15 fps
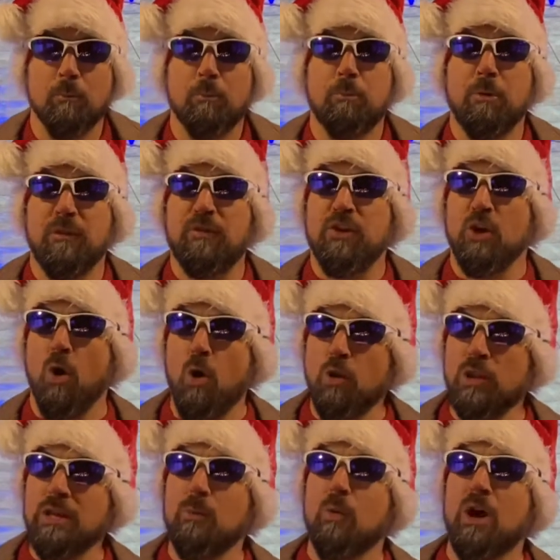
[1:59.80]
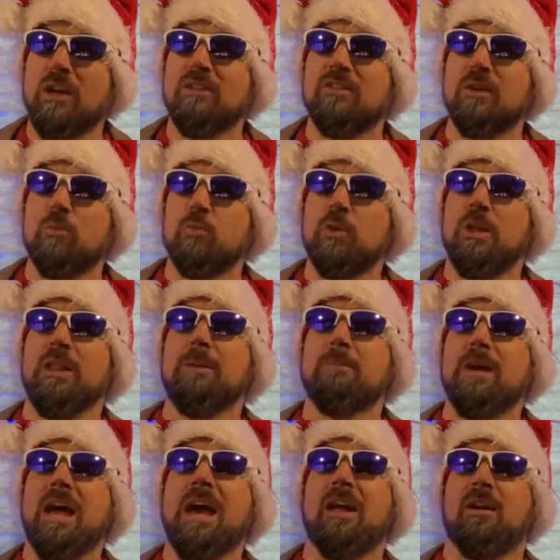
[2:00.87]
But the only ones that really
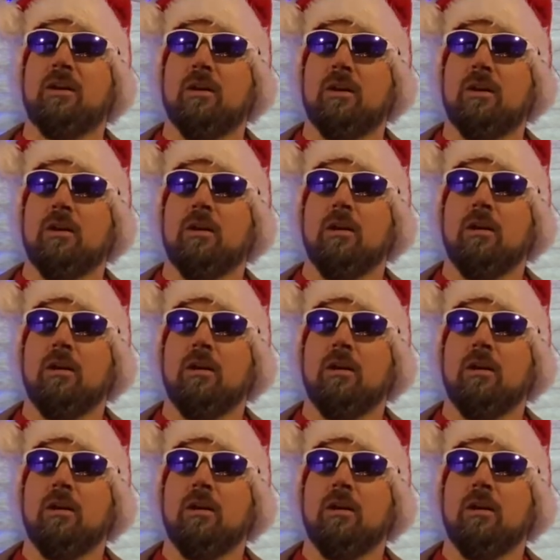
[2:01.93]
matter